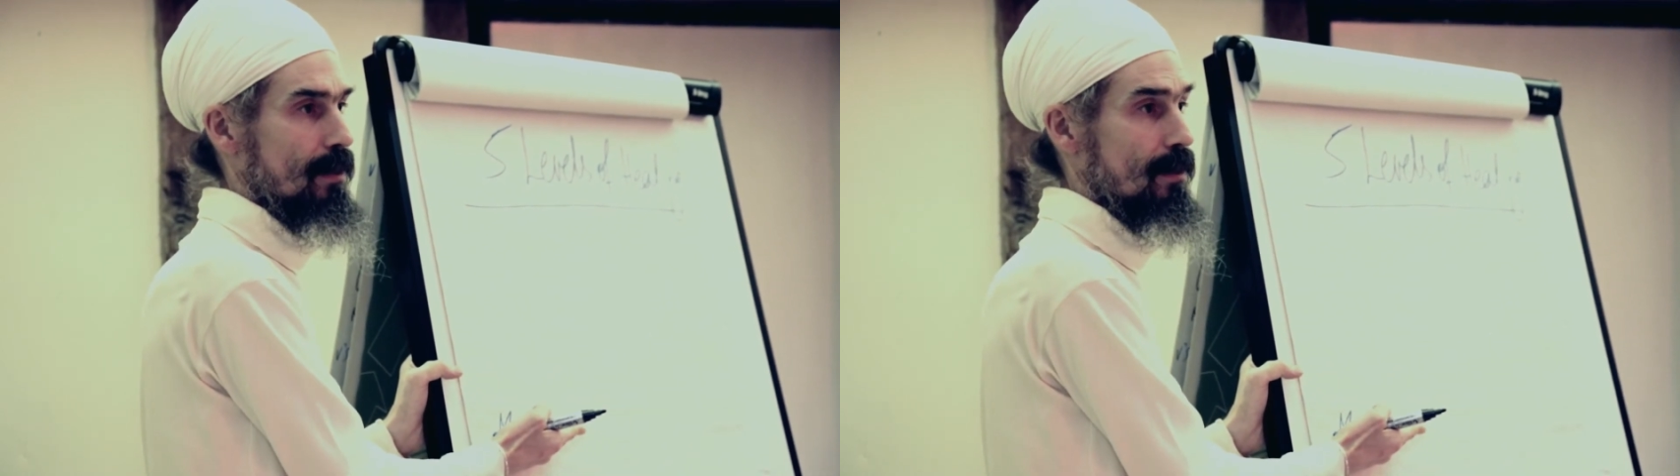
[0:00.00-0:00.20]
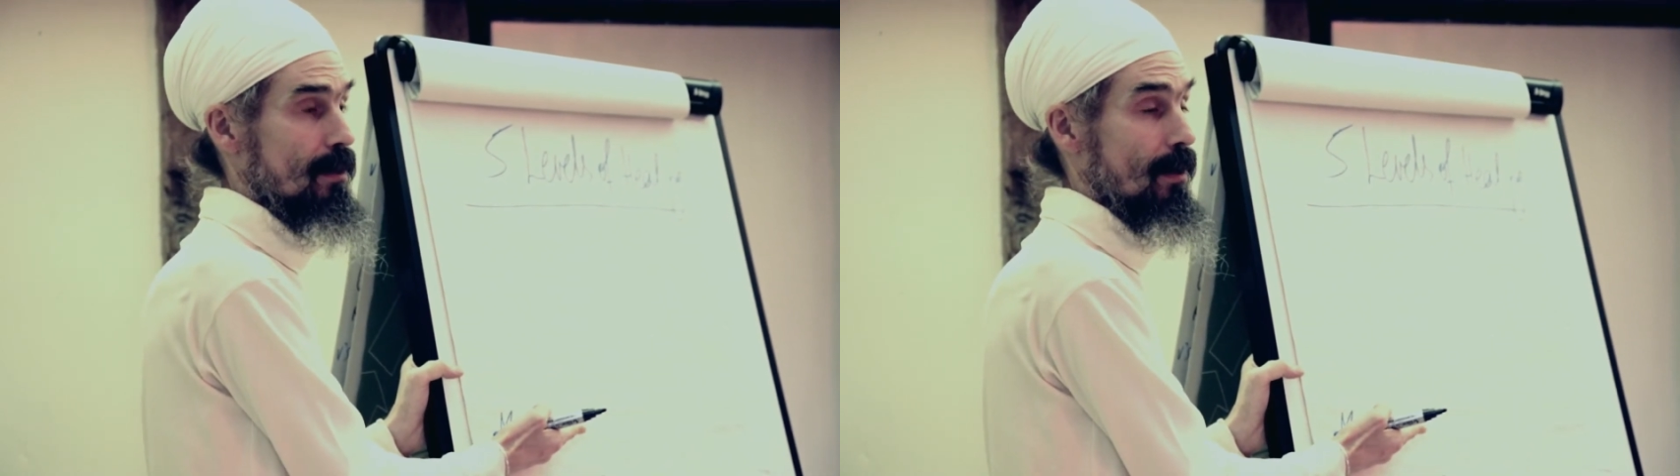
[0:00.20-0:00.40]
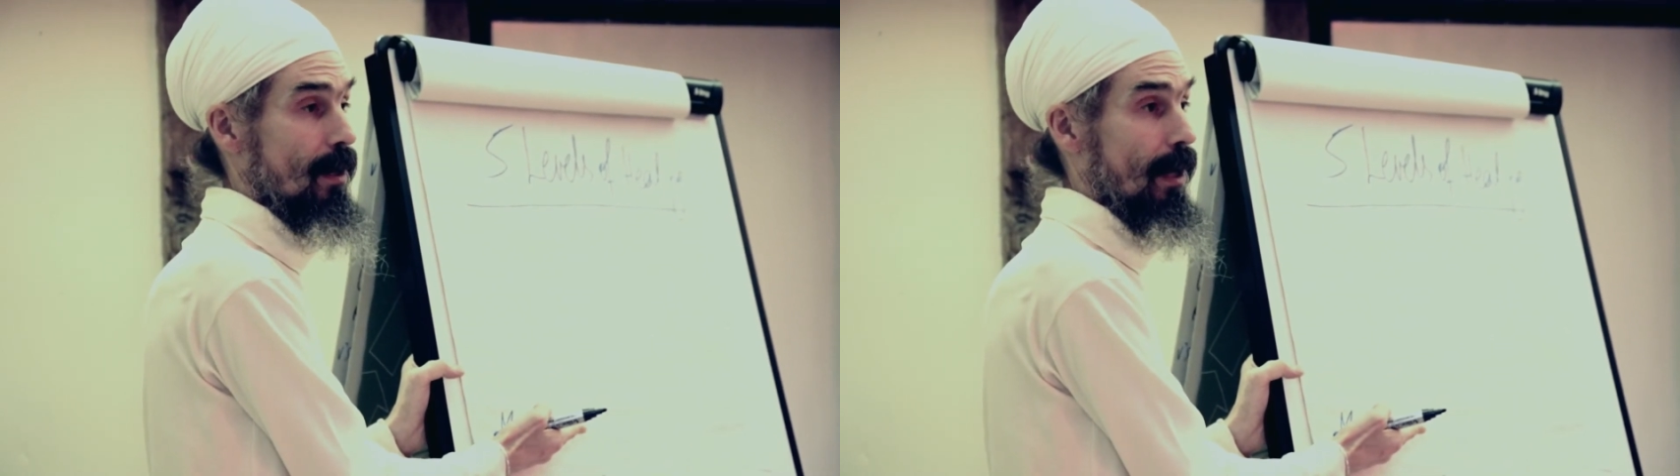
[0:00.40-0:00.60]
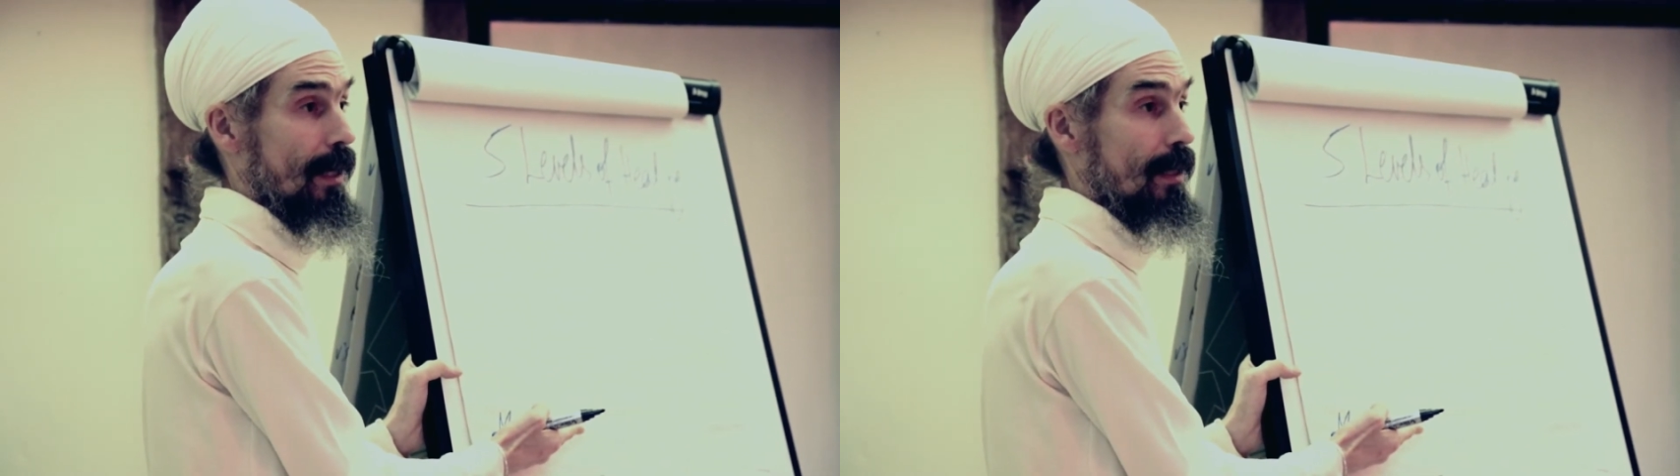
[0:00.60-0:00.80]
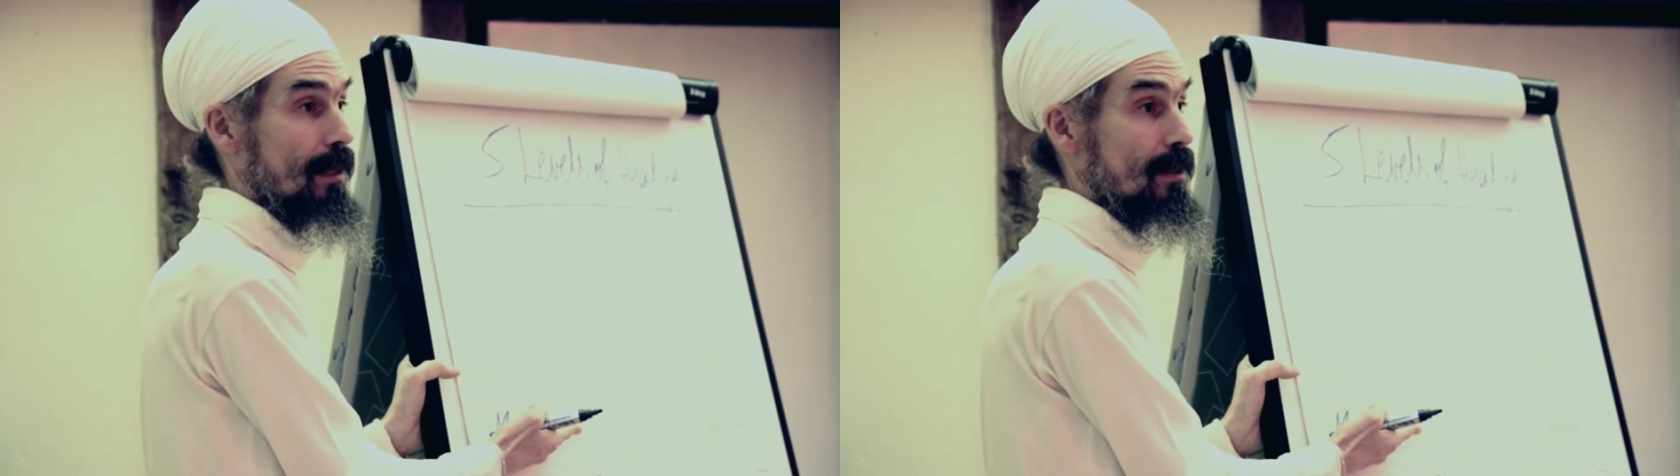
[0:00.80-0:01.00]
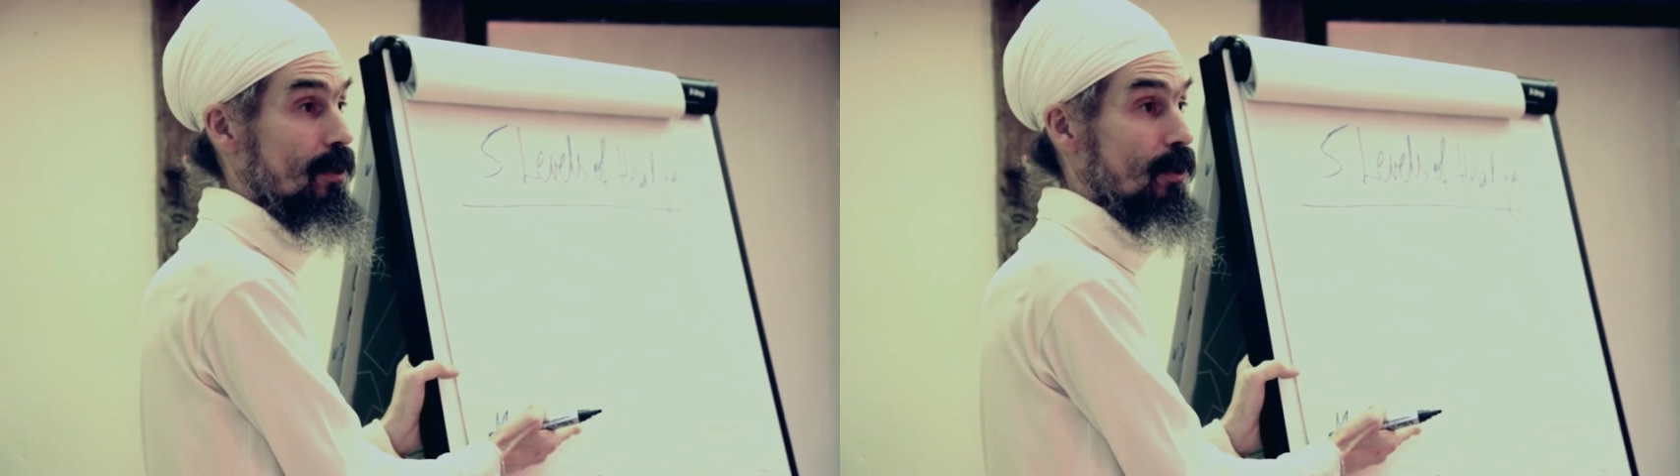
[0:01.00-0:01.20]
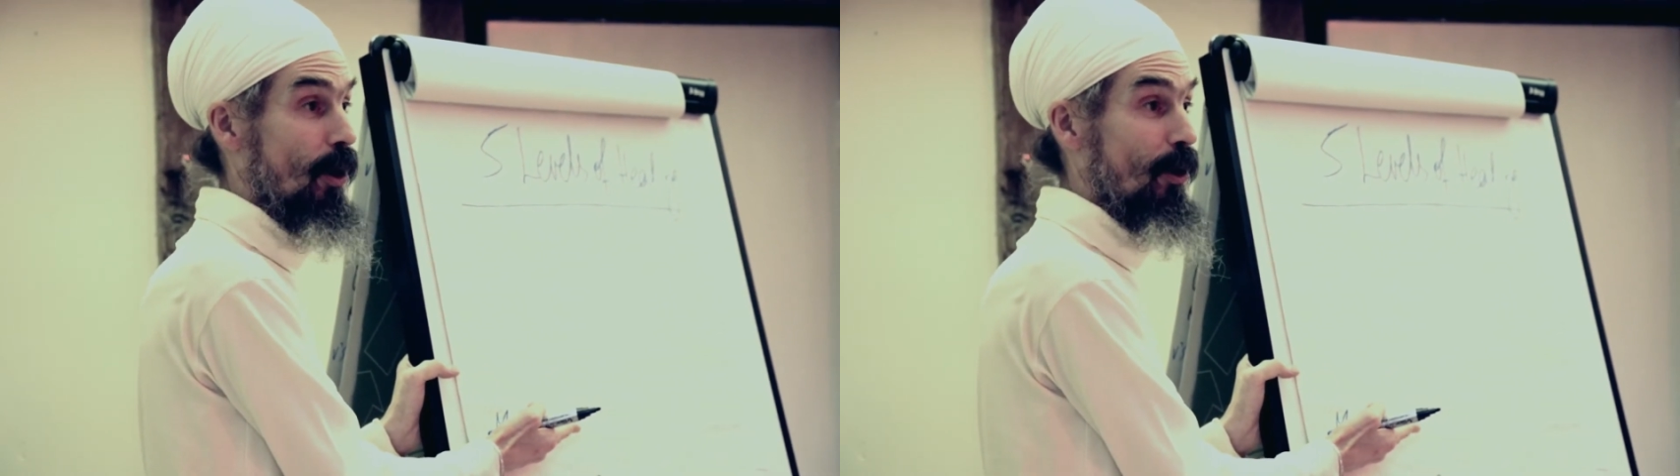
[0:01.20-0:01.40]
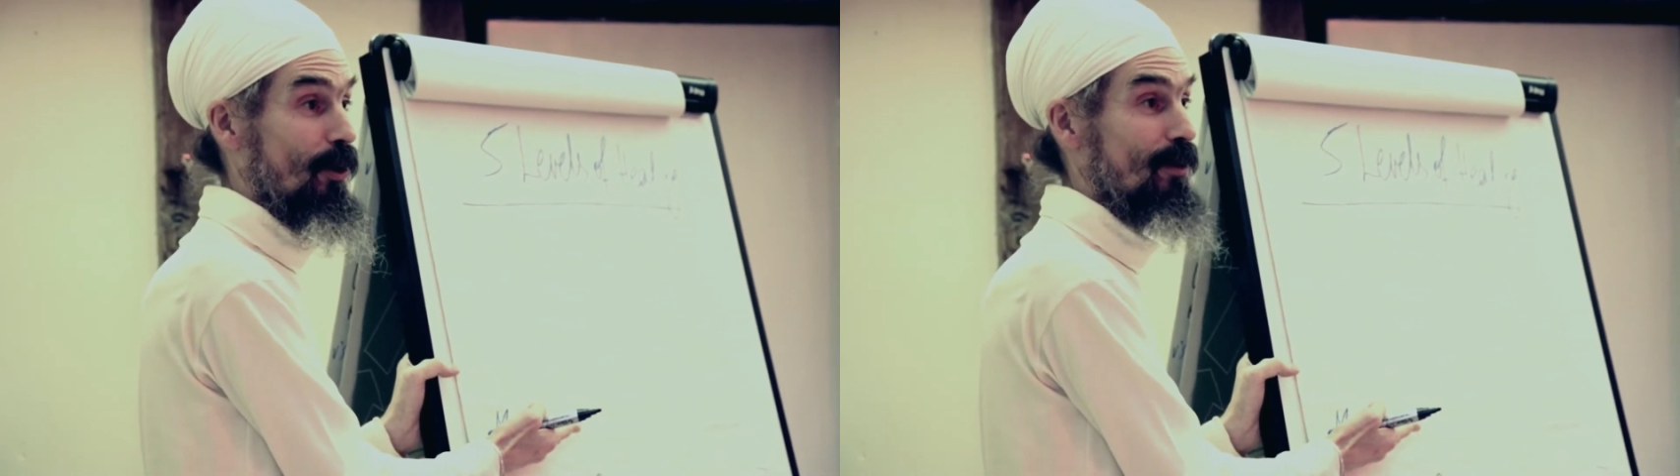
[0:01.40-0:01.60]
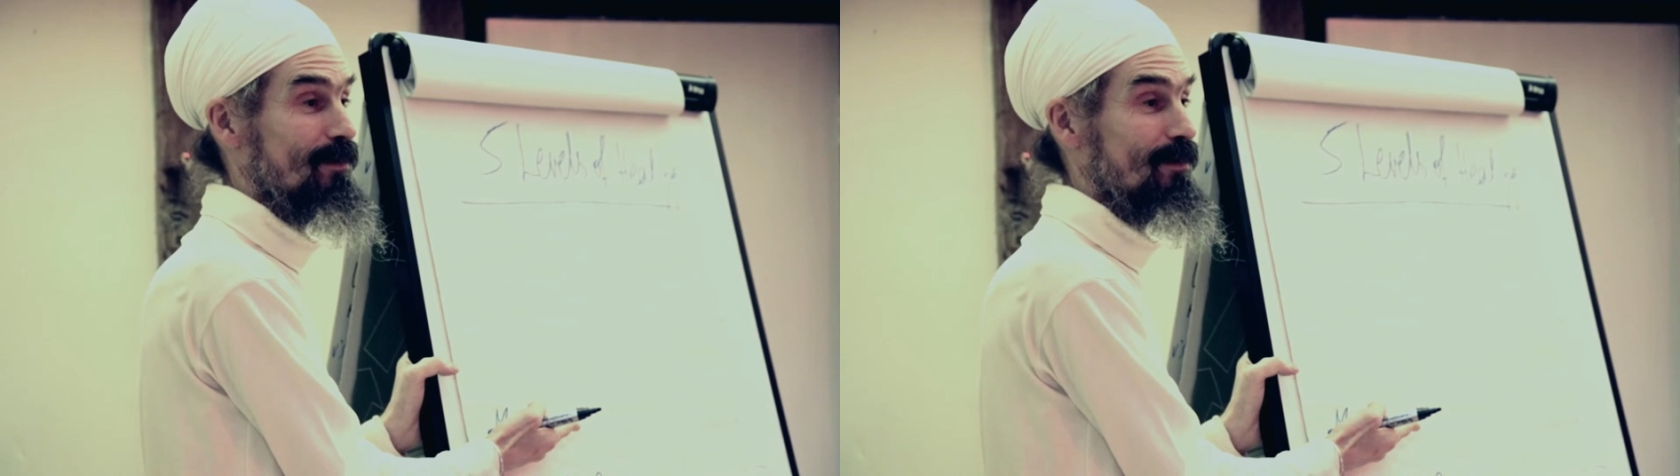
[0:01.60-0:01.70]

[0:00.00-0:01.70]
as like it's a dog.